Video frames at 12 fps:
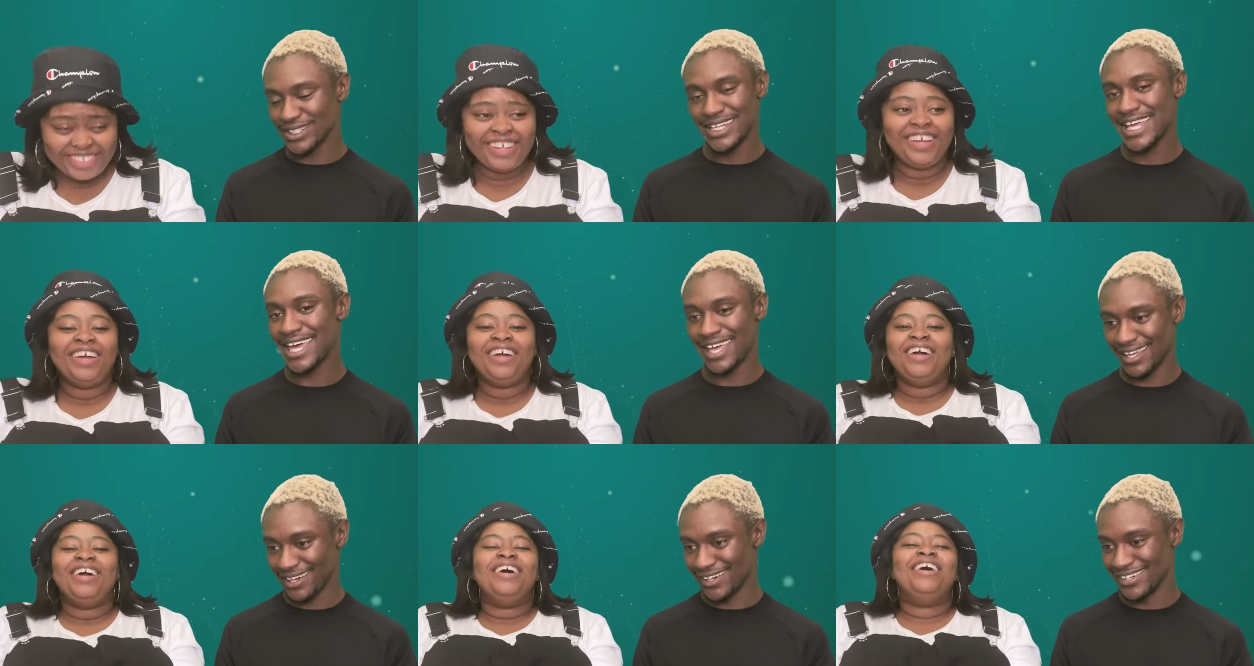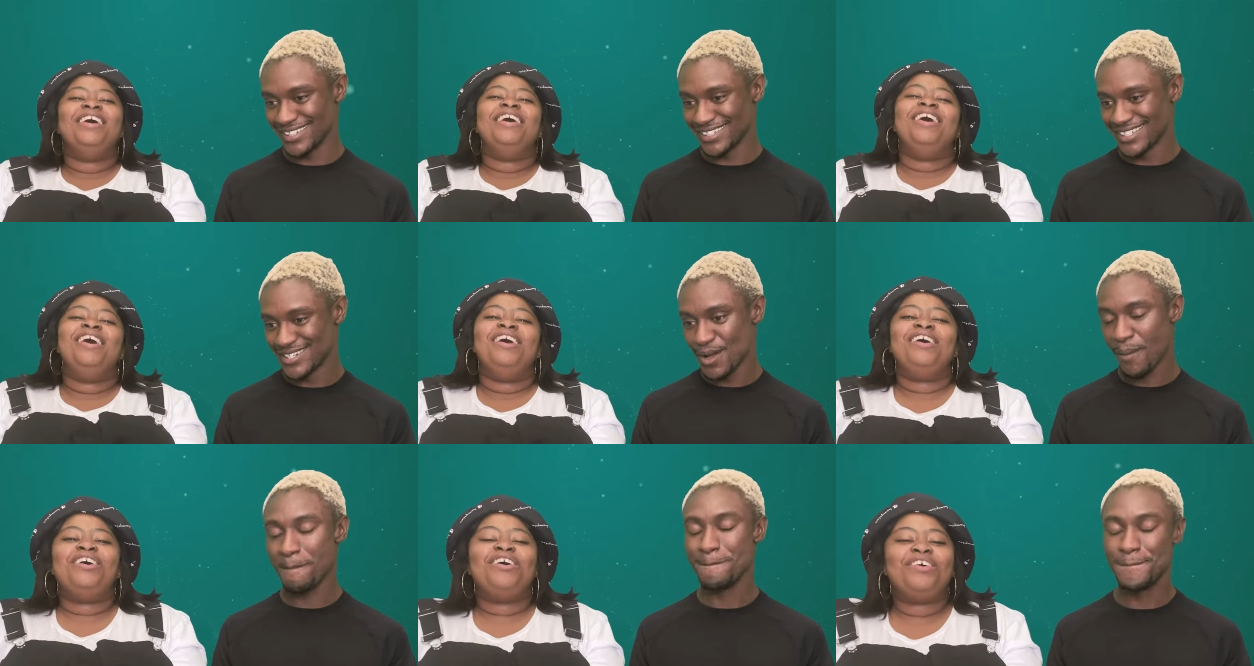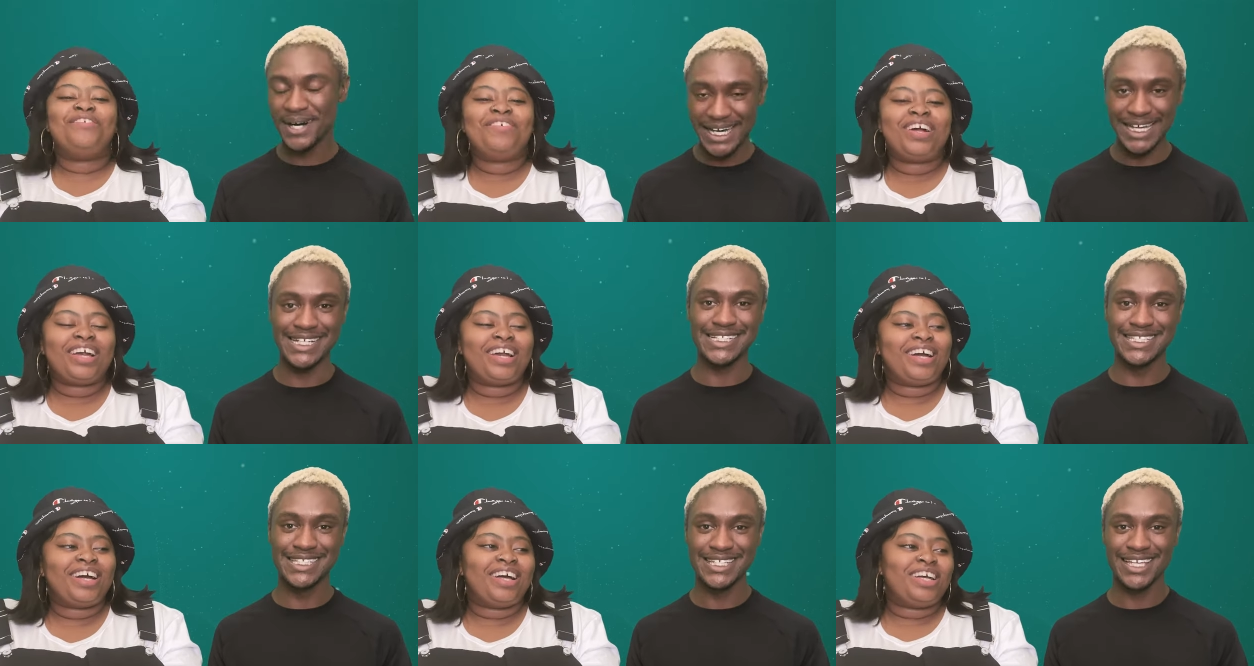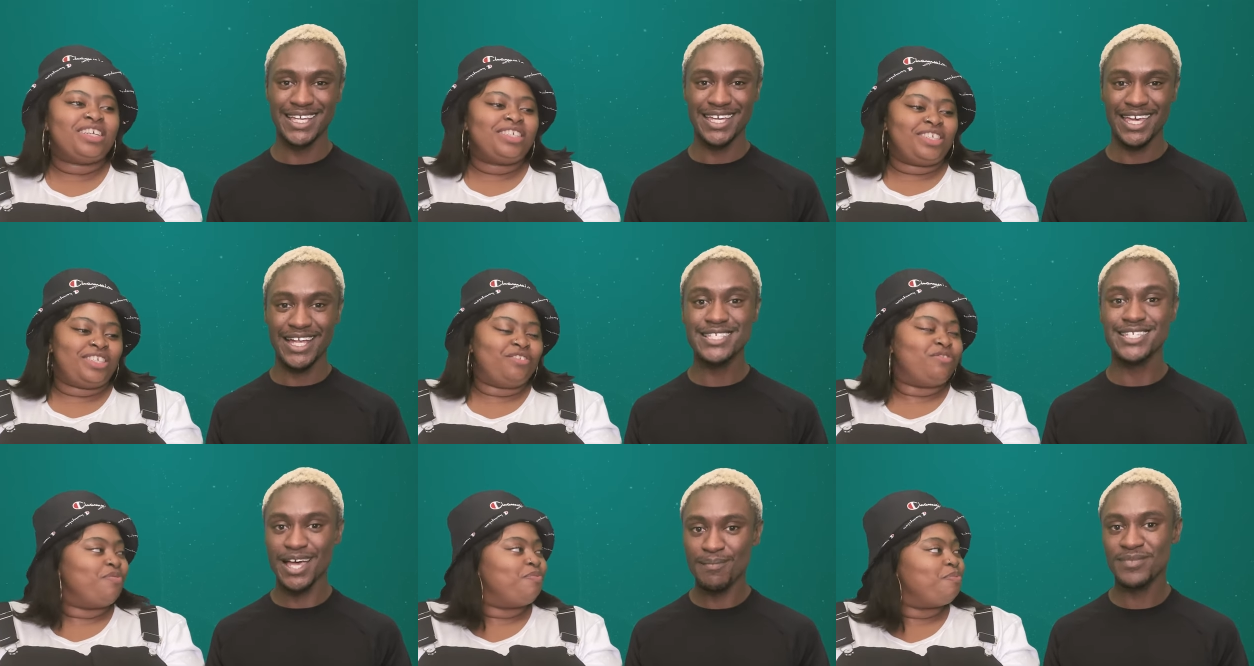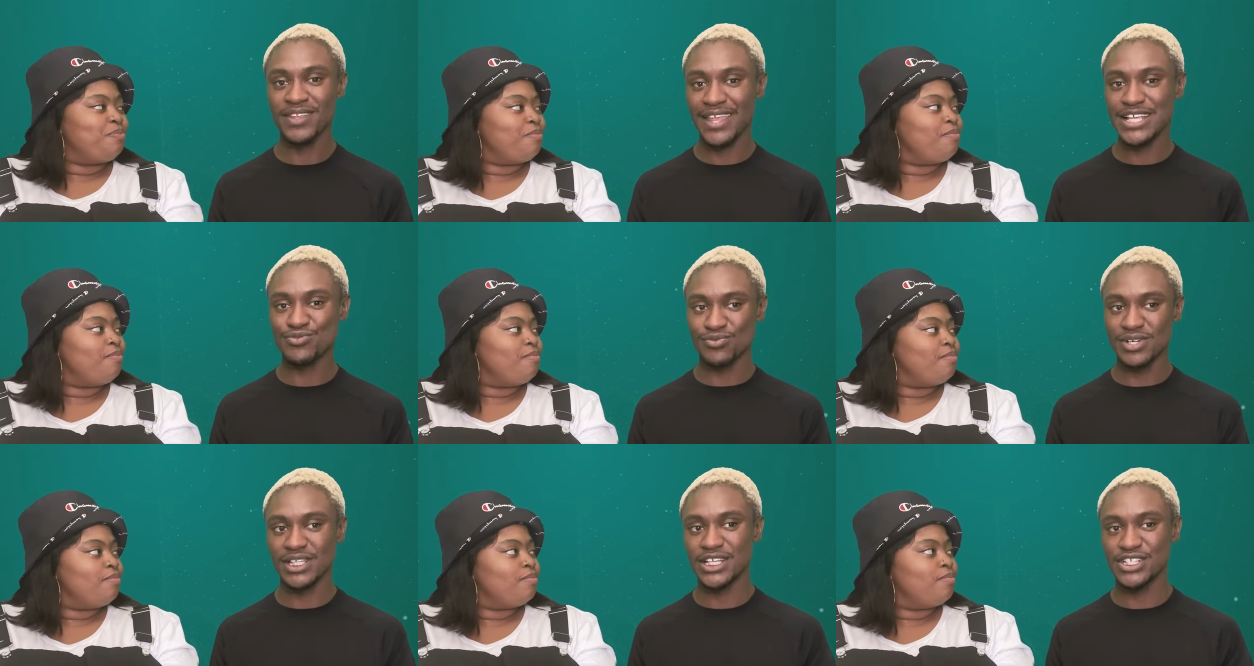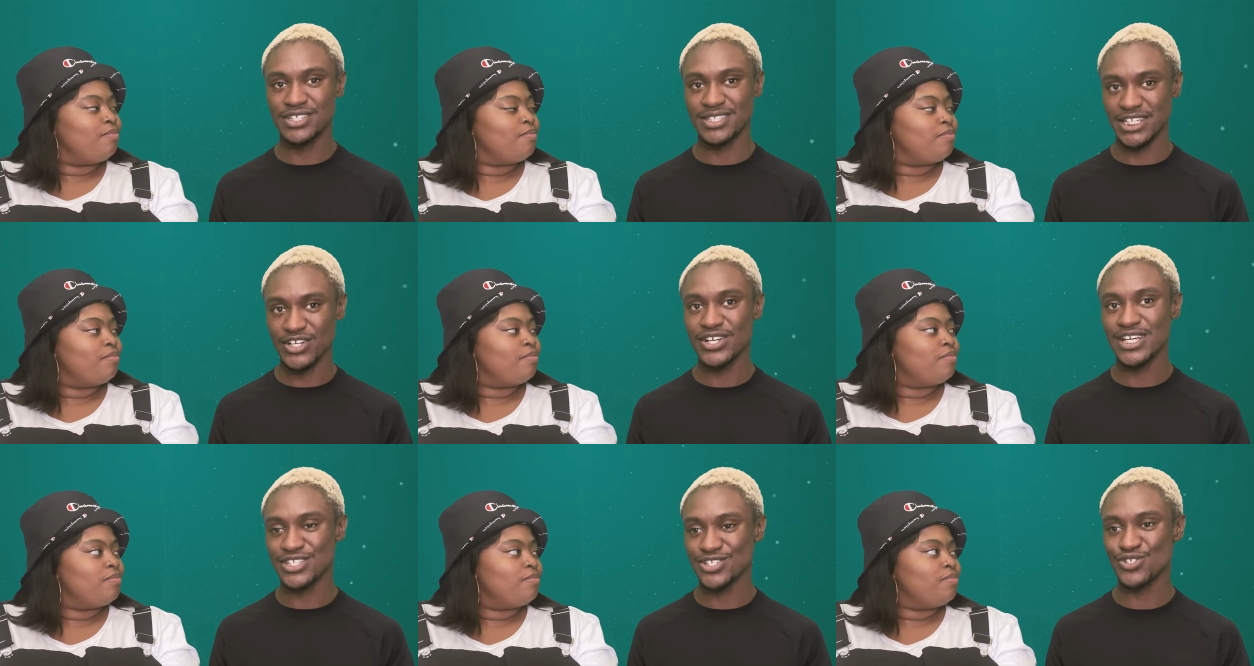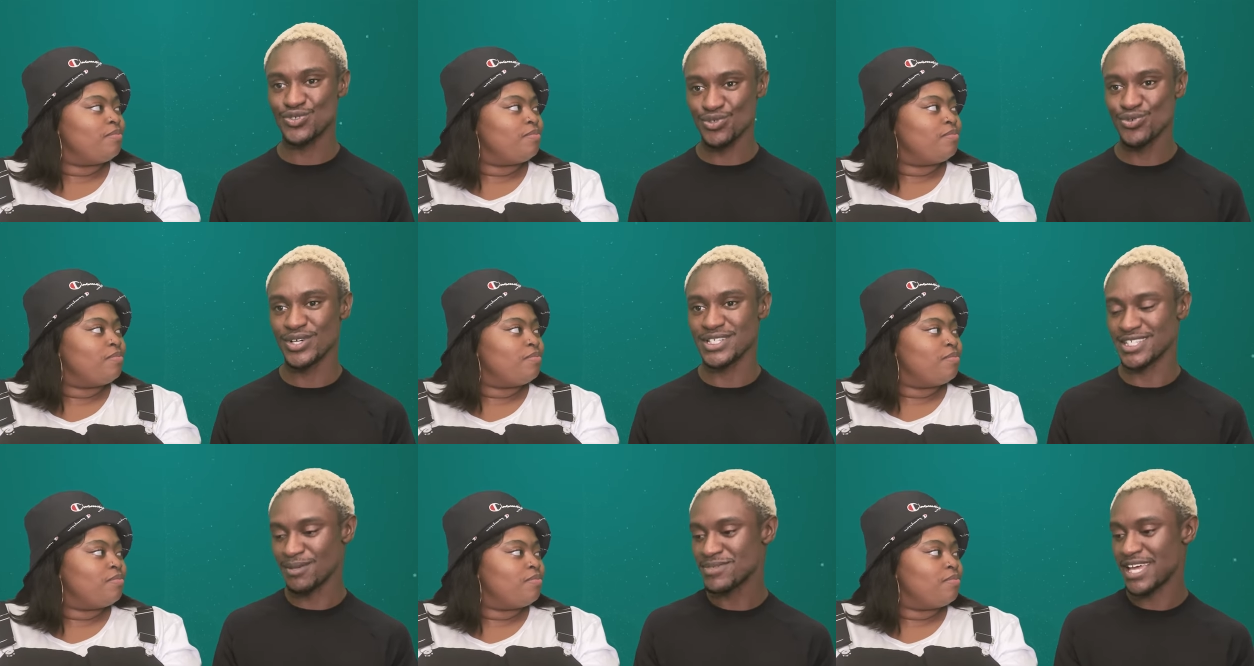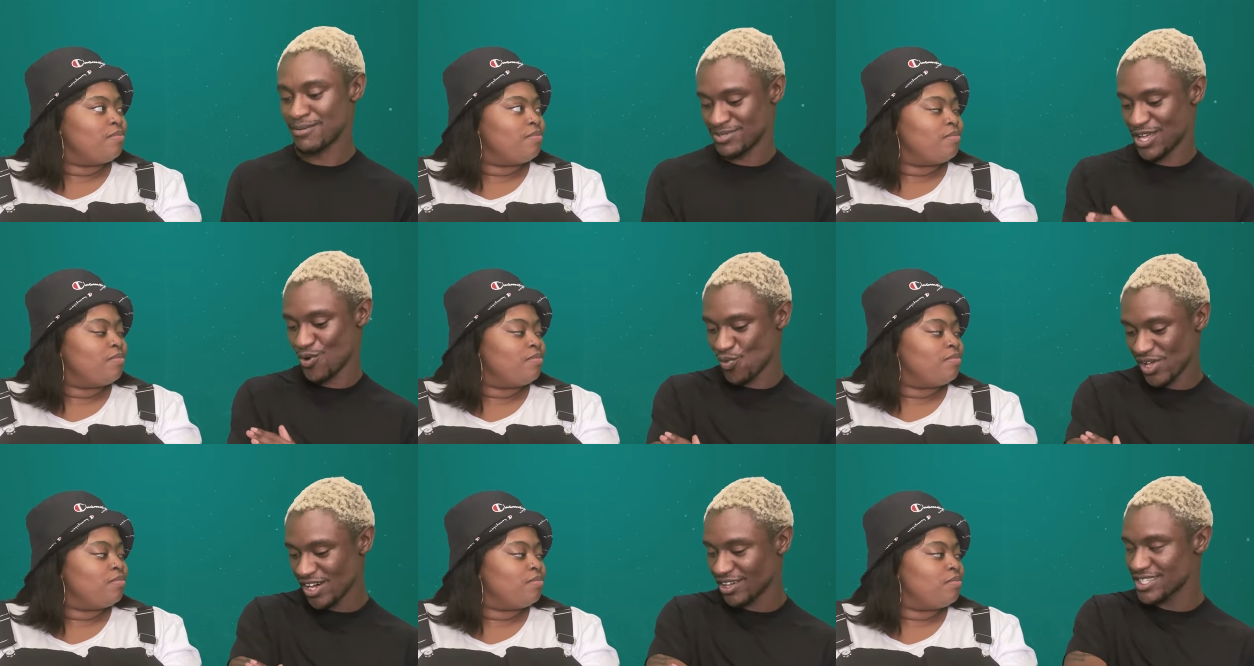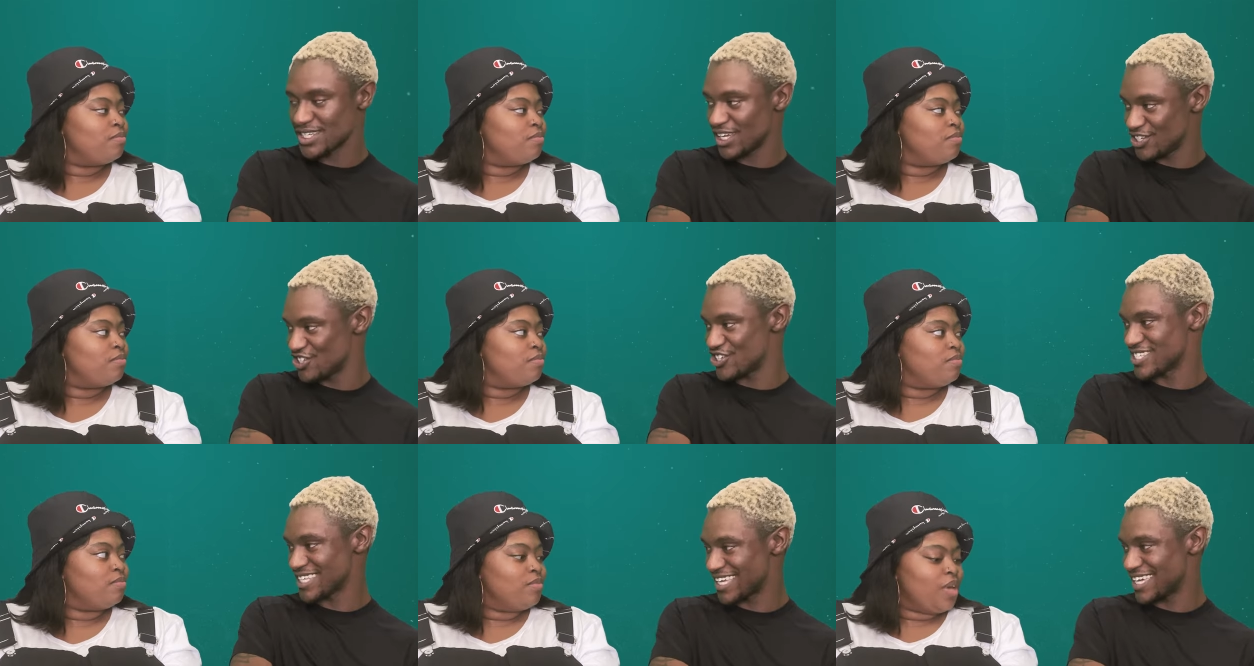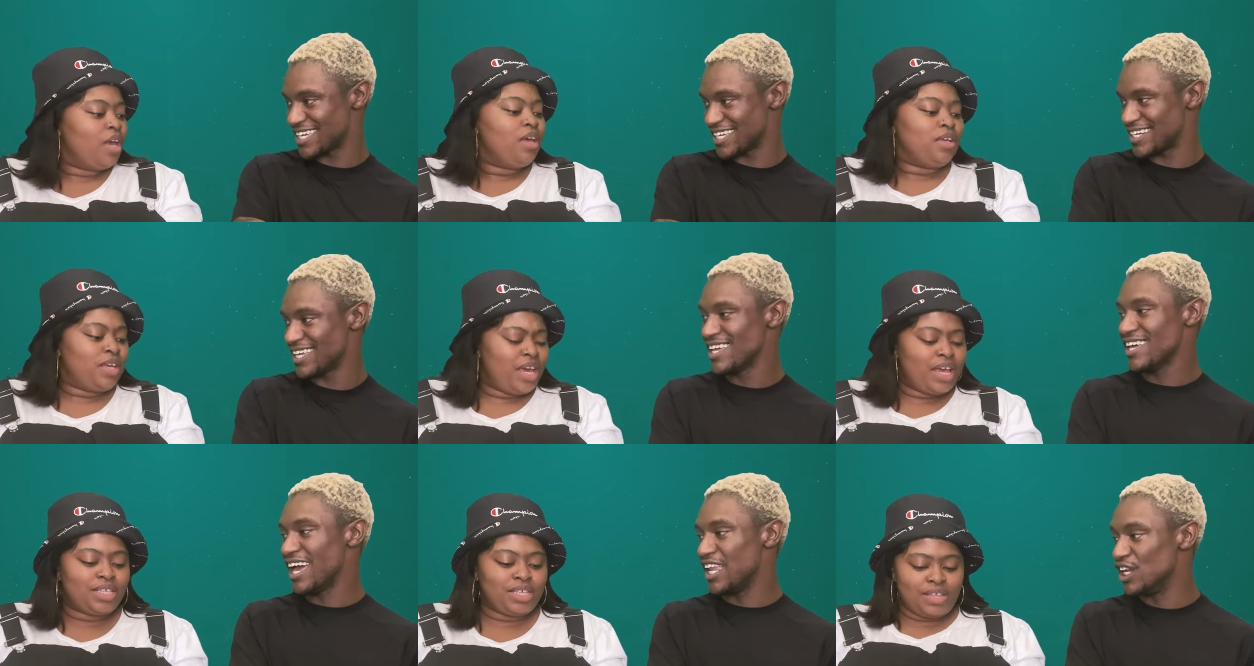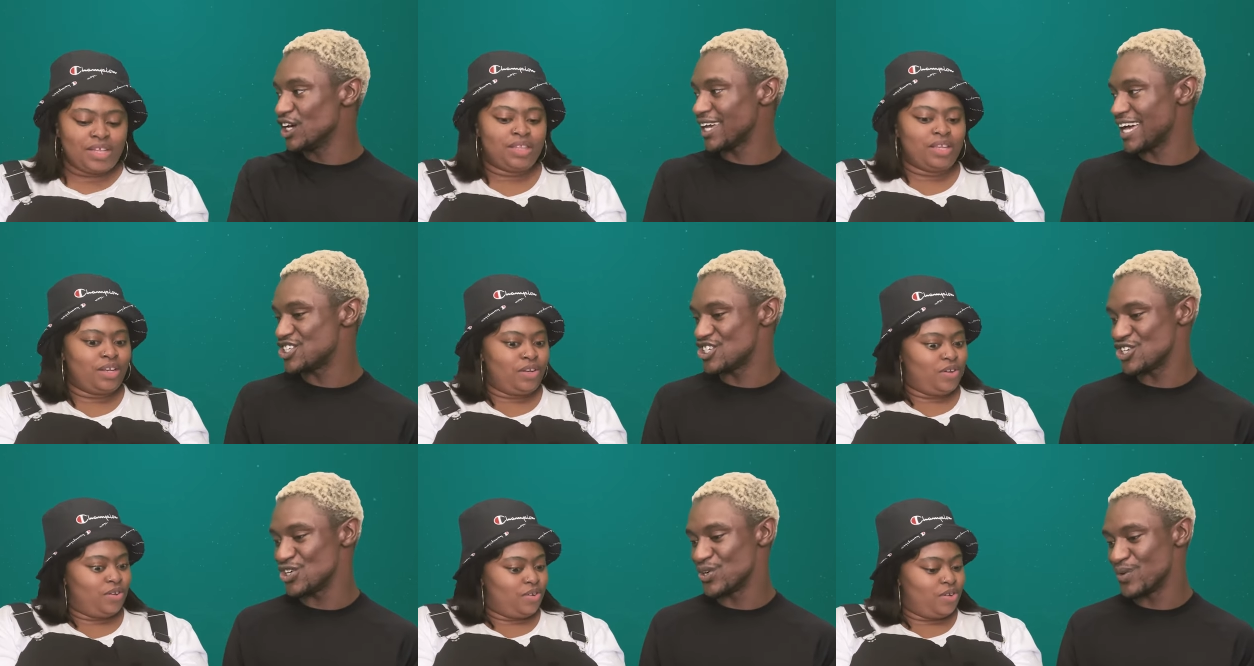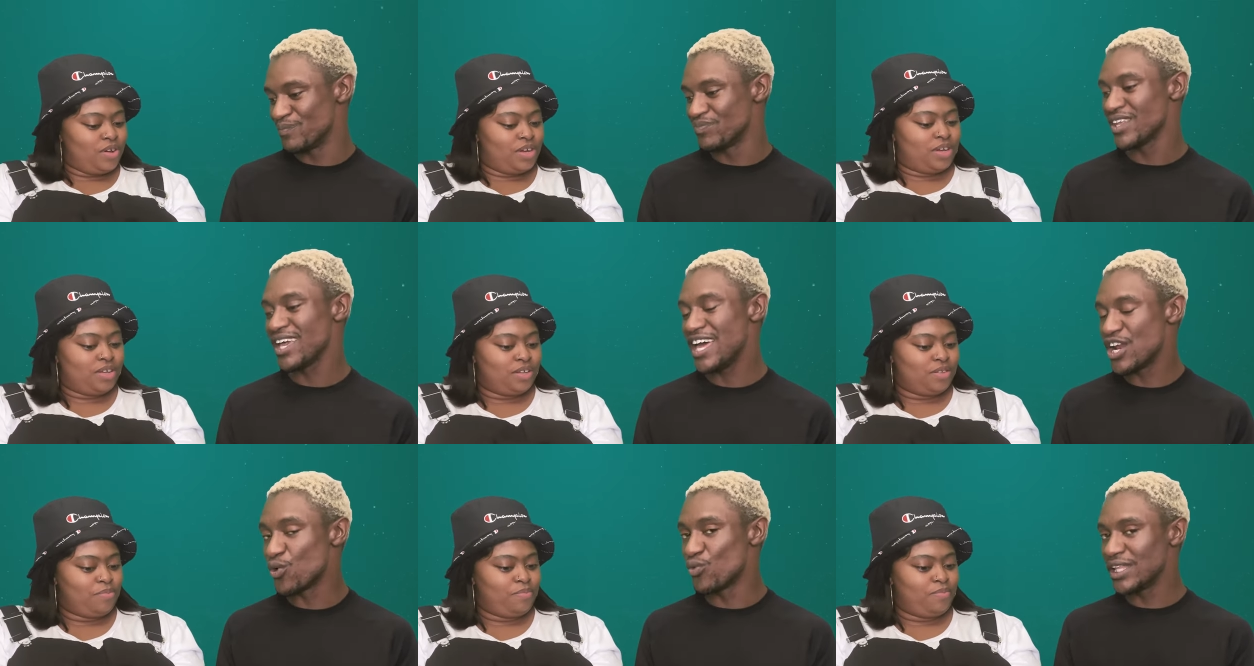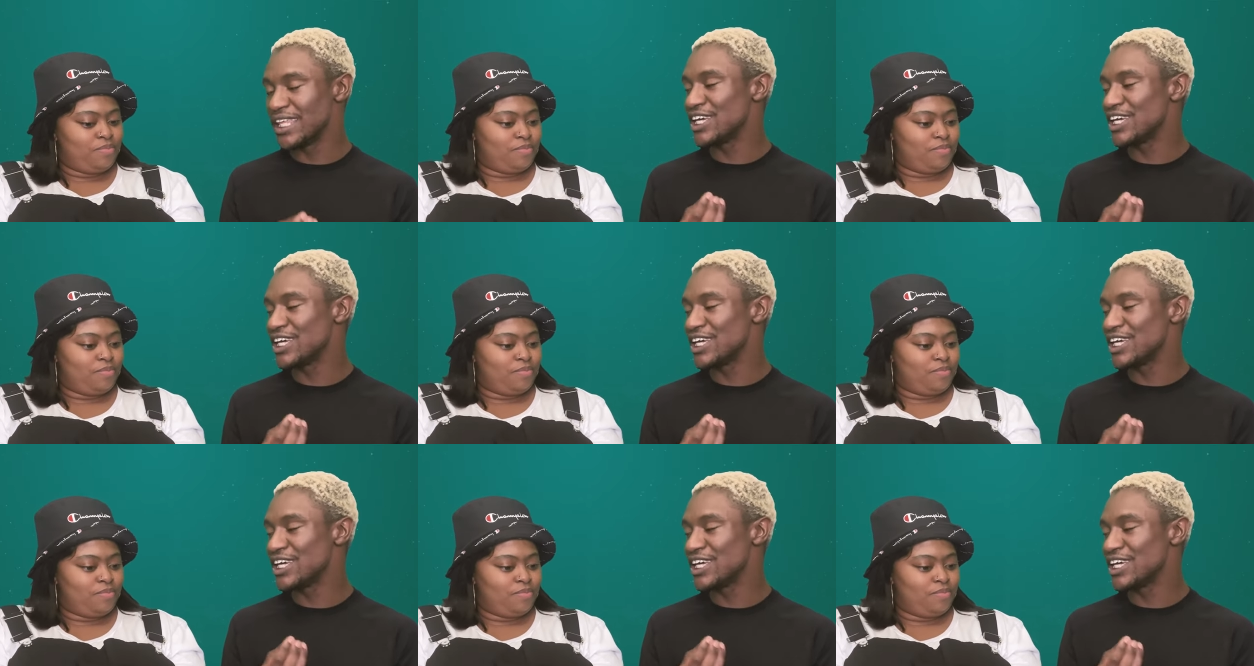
Speaker 1: the hell? Oh but it's something that's really serious and true because sometimes they will touch your skin. Yes, and, and look then they look in a really